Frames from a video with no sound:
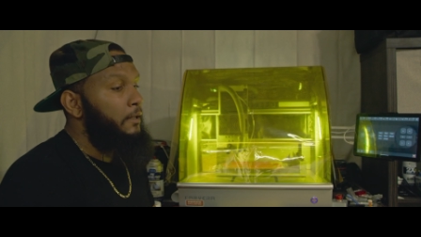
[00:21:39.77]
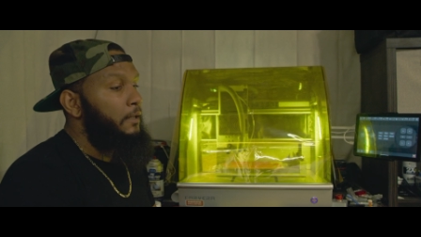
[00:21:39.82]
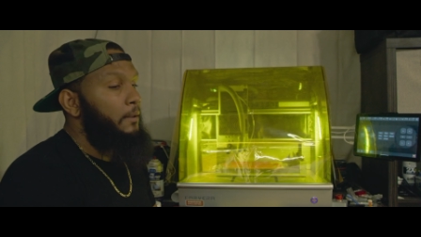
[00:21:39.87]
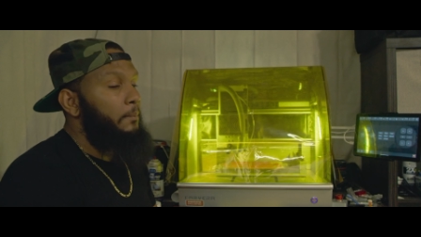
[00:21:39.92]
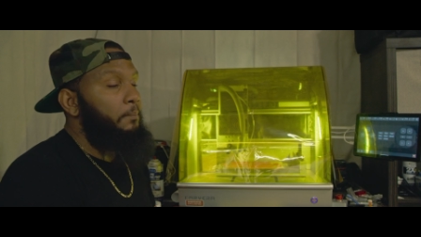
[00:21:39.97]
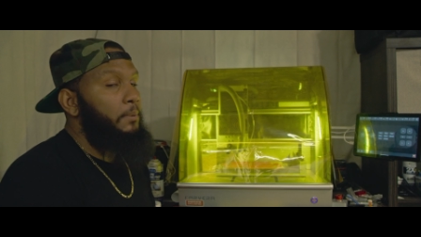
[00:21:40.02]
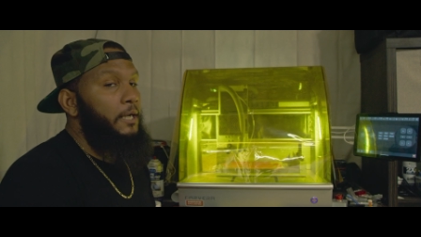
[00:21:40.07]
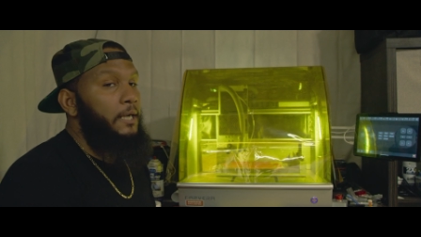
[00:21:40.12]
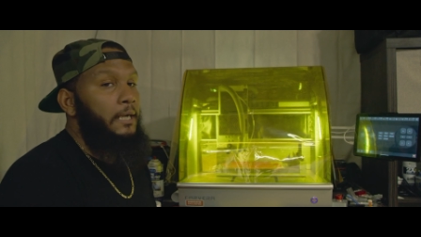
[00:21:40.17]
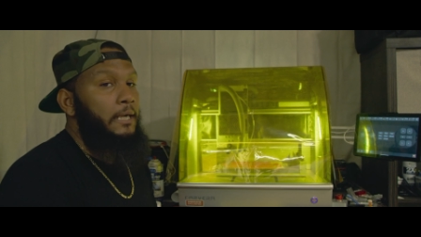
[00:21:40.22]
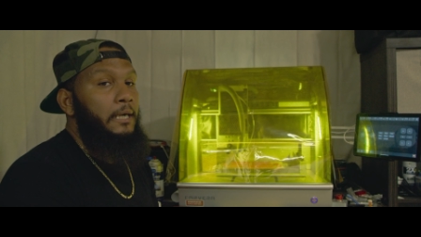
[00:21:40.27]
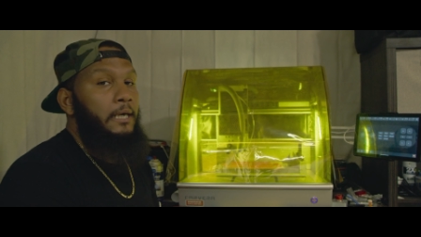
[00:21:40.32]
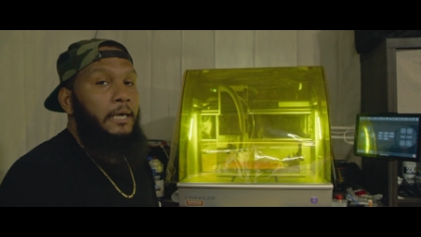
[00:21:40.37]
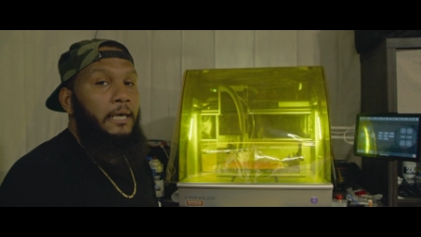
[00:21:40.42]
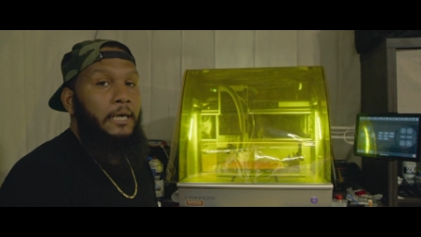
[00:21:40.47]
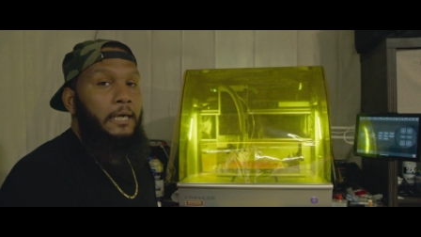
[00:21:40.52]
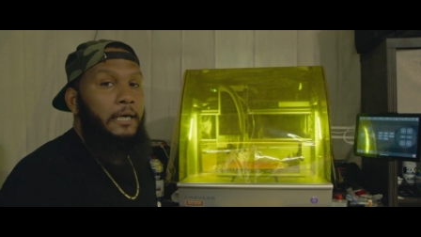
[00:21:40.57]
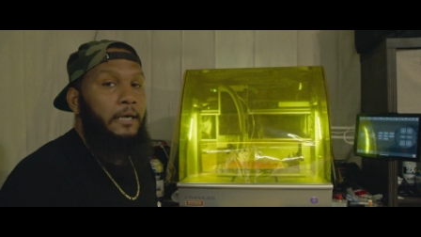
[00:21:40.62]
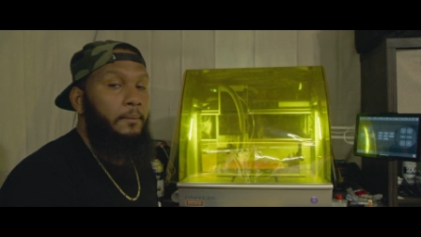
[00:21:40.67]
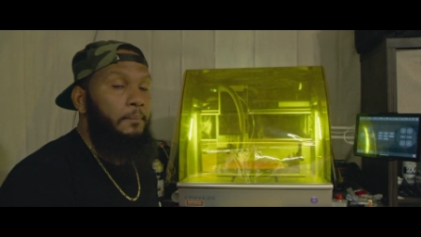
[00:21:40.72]
But
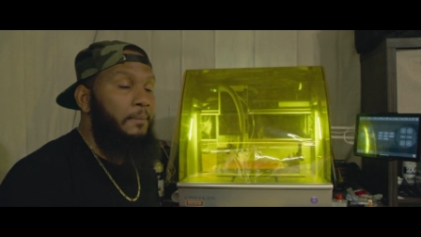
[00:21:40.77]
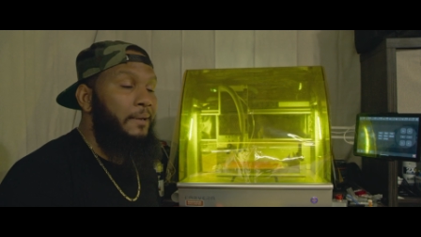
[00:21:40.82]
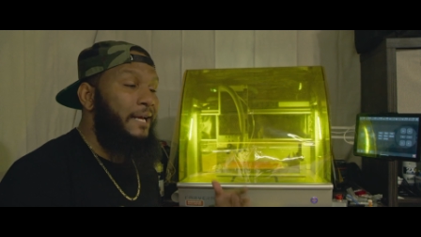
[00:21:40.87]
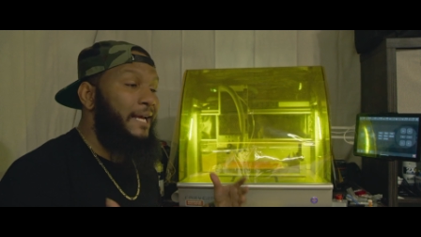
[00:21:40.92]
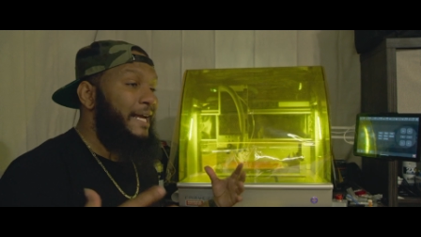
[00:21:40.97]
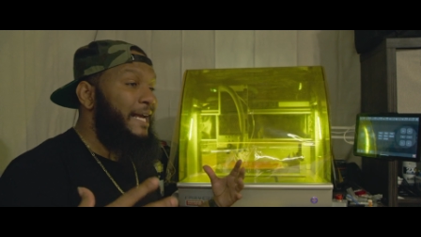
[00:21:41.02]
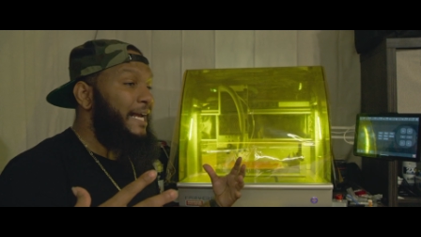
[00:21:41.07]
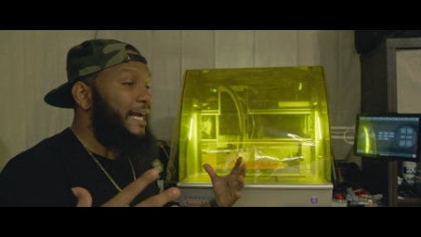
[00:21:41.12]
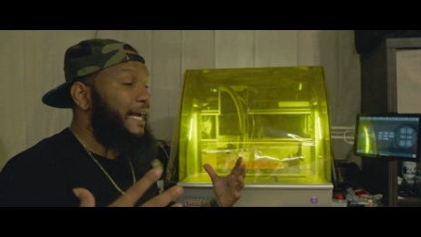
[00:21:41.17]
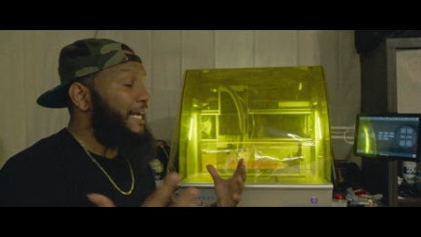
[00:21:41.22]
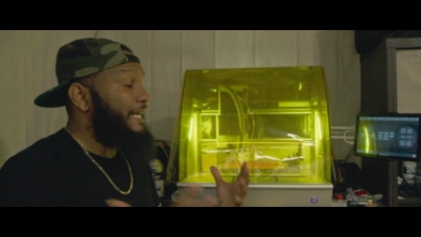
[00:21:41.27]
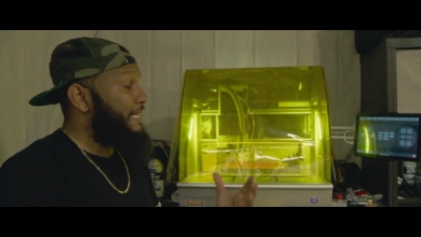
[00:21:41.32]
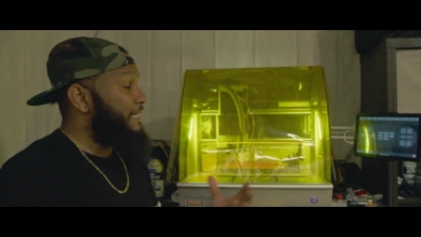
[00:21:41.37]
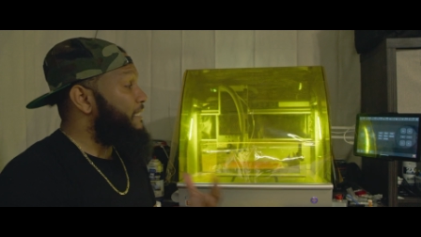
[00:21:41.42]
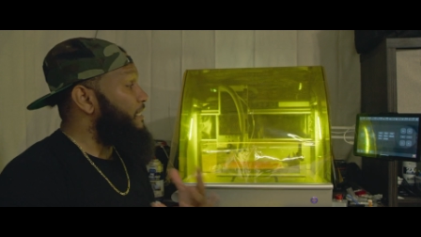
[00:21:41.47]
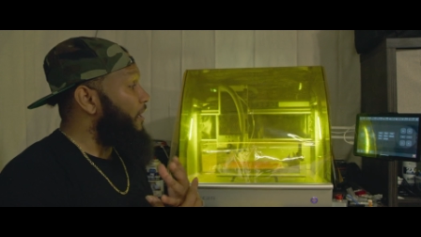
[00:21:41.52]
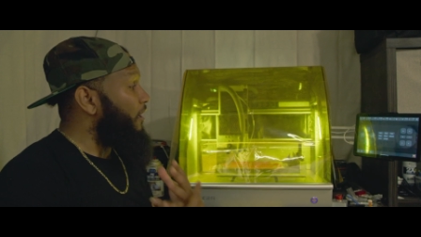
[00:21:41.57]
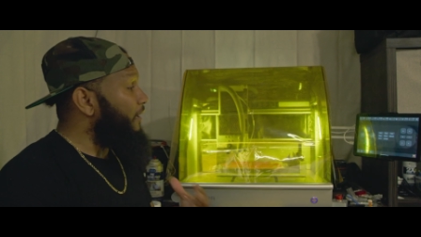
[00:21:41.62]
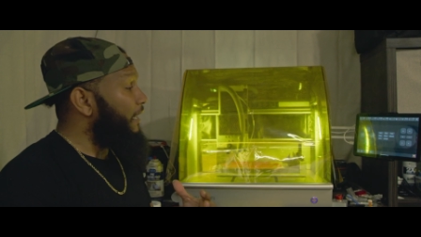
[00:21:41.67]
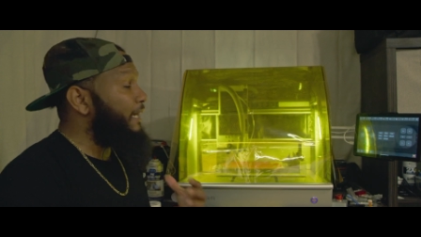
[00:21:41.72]
hey,
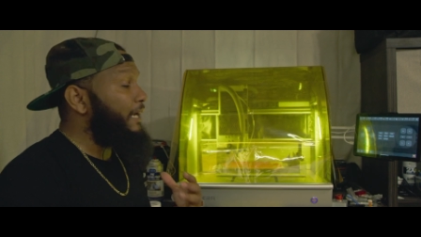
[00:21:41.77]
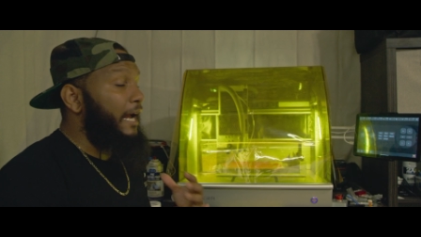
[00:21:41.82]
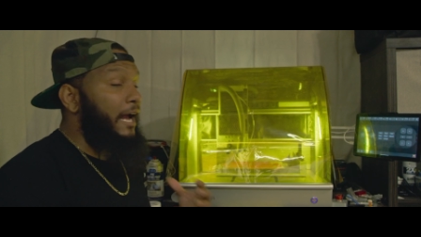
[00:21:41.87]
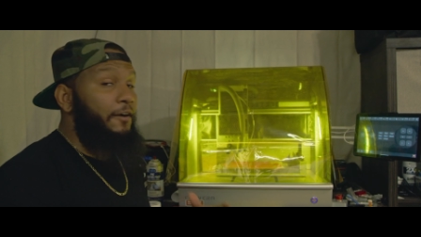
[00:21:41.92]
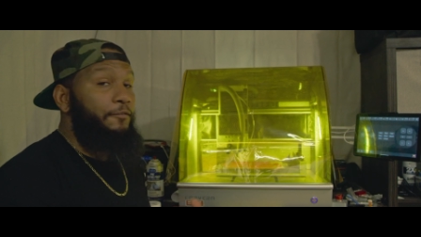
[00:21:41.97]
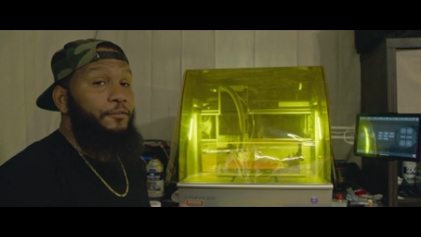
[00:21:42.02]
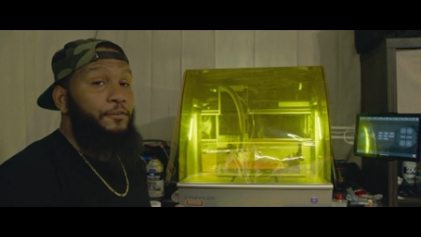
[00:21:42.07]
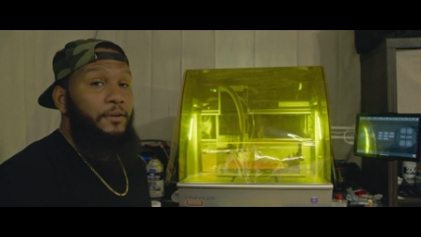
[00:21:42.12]
that's all I got